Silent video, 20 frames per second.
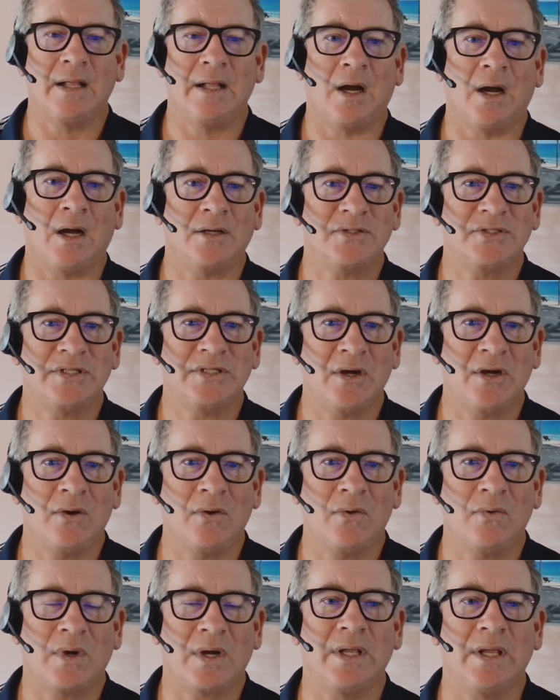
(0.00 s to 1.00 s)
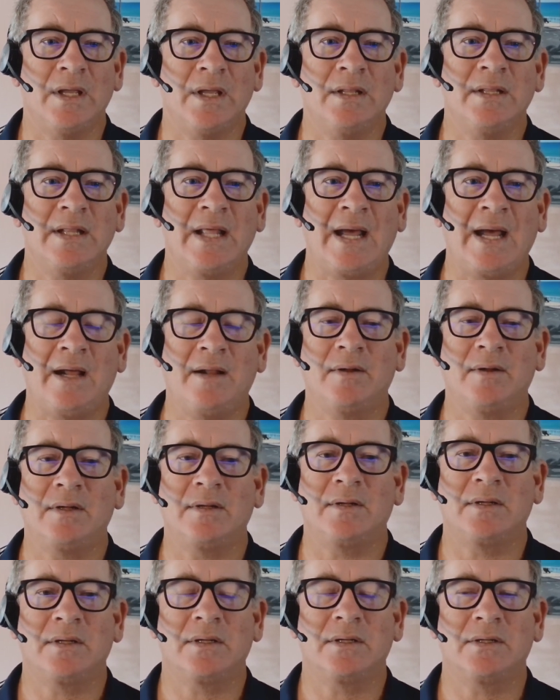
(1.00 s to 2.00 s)
Also, in that,
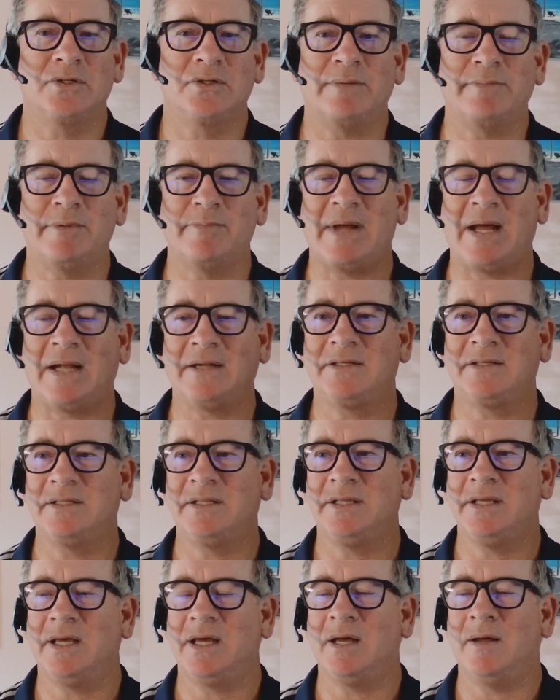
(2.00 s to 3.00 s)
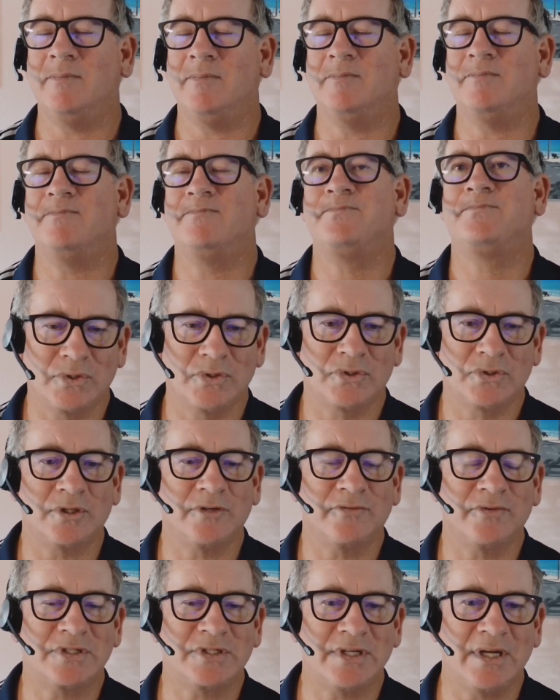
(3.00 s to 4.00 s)
jumping back to the
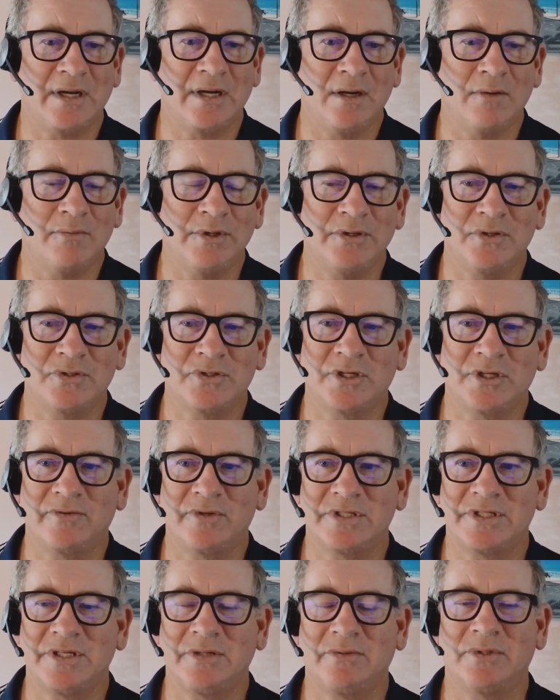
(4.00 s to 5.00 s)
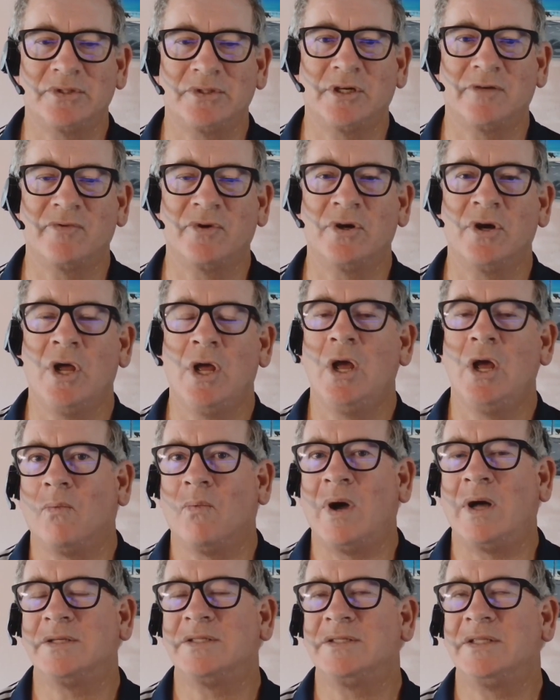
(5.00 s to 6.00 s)
server scenario, Windows Server, SQL Server,
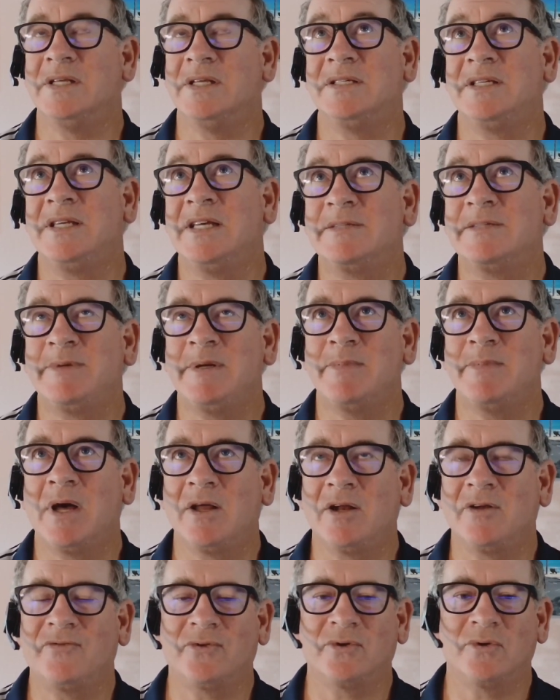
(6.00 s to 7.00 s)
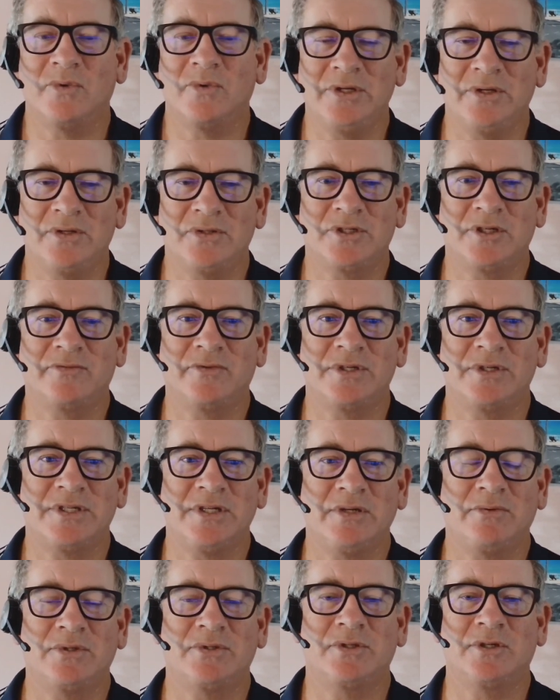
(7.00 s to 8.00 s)
whilst the CSP model for Windows Server,
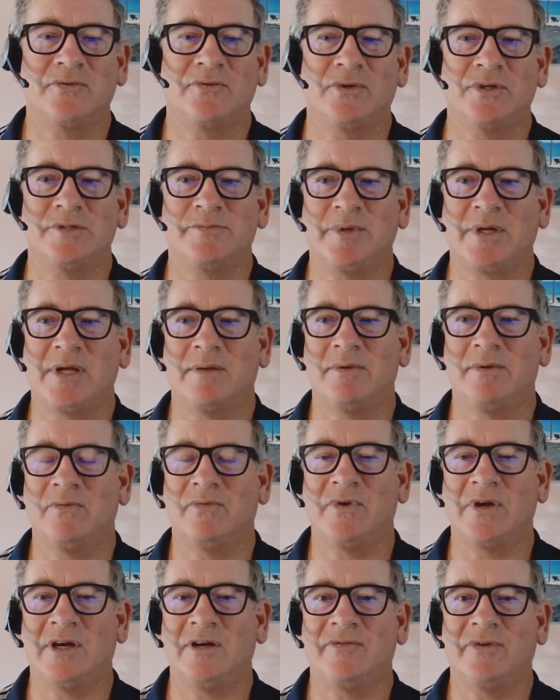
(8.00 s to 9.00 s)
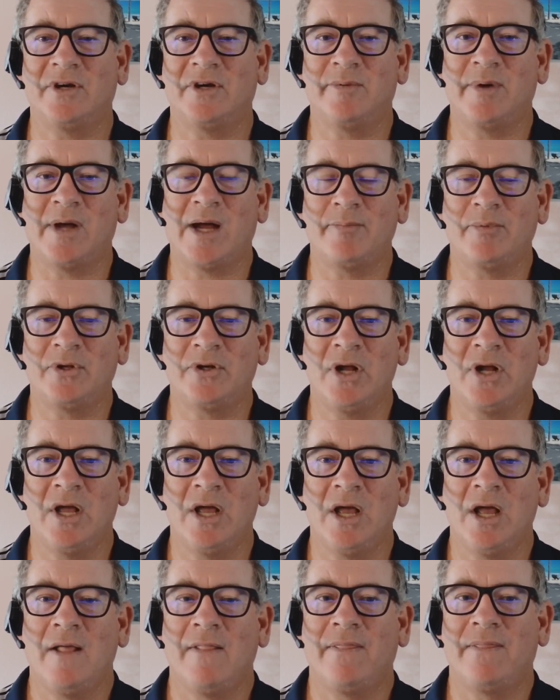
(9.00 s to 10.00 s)
SQL Server is becoming very, very popular,
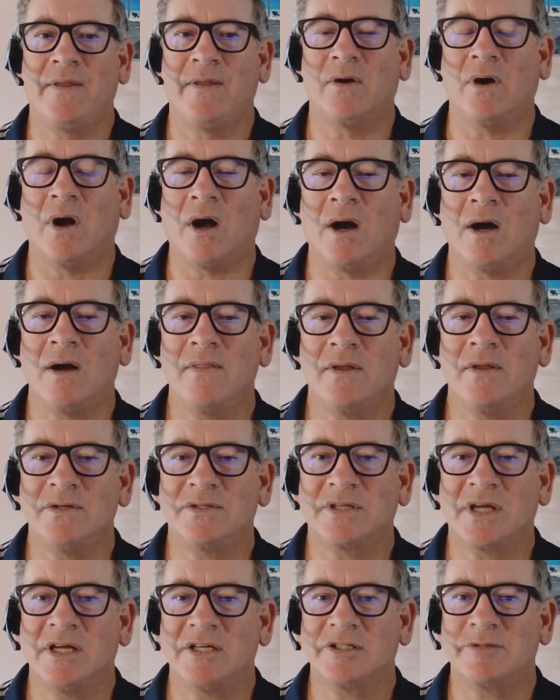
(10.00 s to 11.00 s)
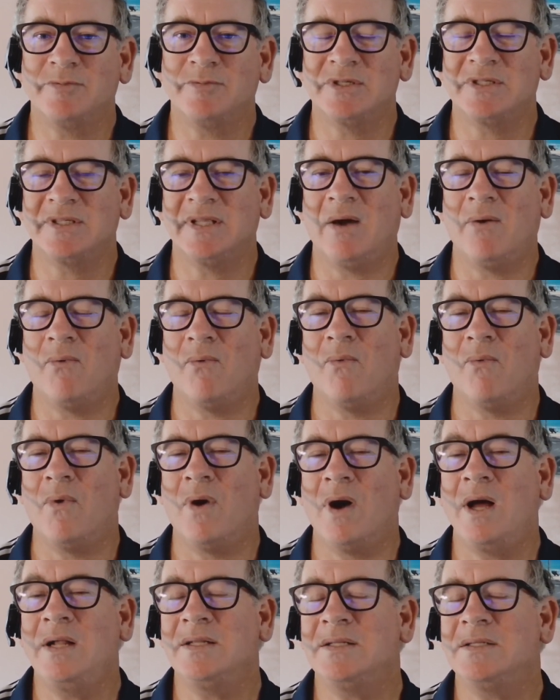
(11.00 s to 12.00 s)
there are those customers that
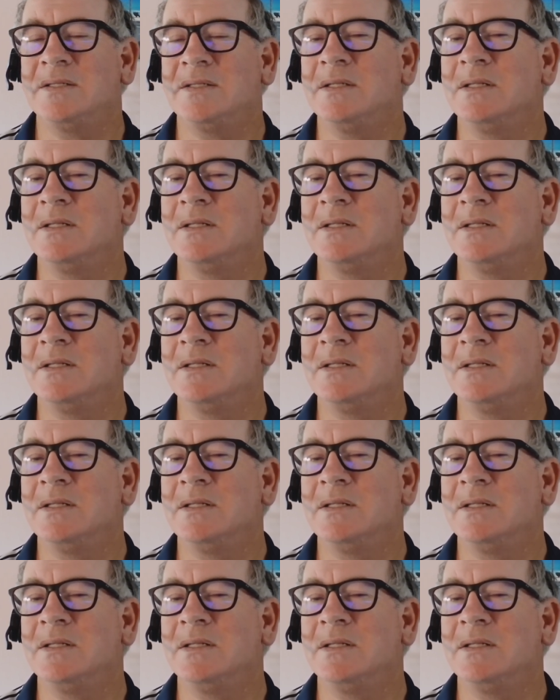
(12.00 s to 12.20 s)
want